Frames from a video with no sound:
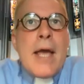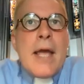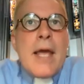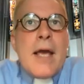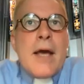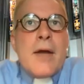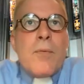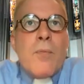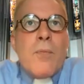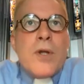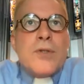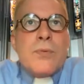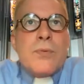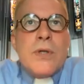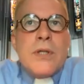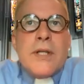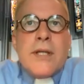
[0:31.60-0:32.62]
and
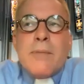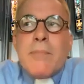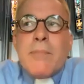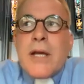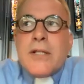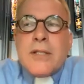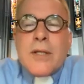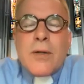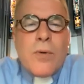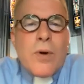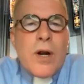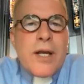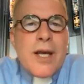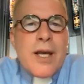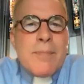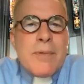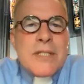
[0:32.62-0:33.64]
what's really amazing where I
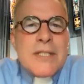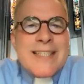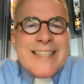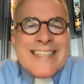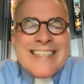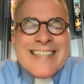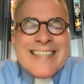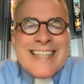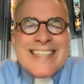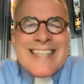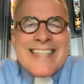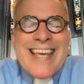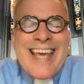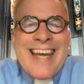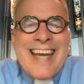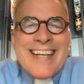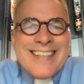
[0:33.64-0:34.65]
am is the
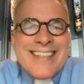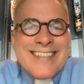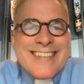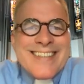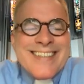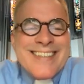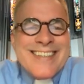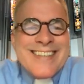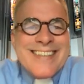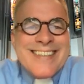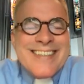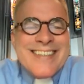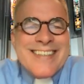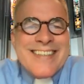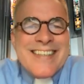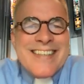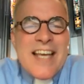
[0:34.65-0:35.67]
cicadas
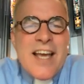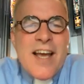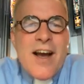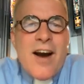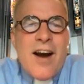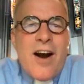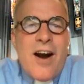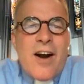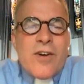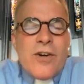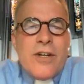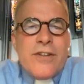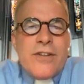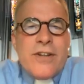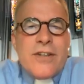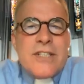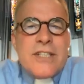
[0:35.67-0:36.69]
are
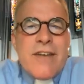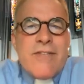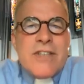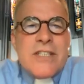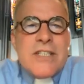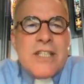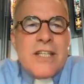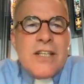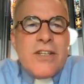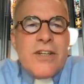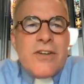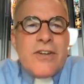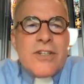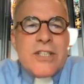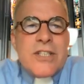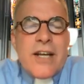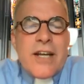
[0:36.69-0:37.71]
on their 17-year
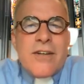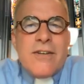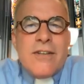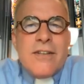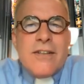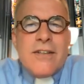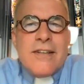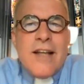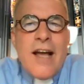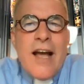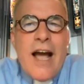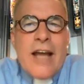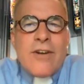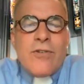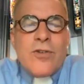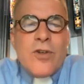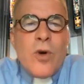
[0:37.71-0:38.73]
cycle.
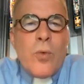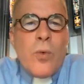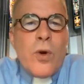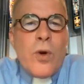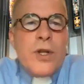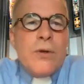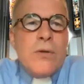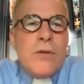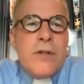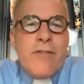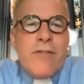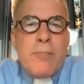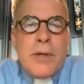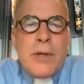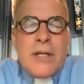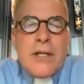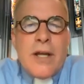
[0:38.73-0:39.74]
I don't know where you live,
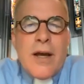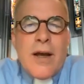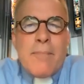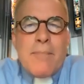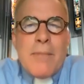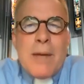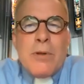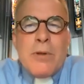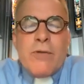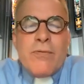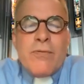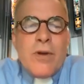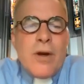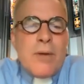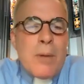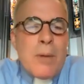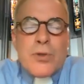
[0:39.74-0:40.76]
but
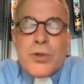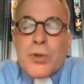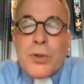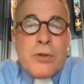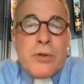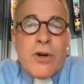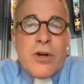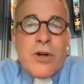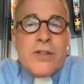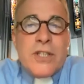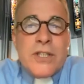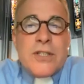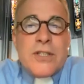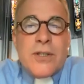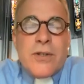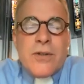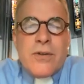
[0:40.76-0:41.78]
I'm sure you've heard
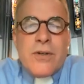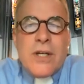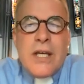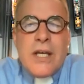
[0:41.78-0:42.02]
these too.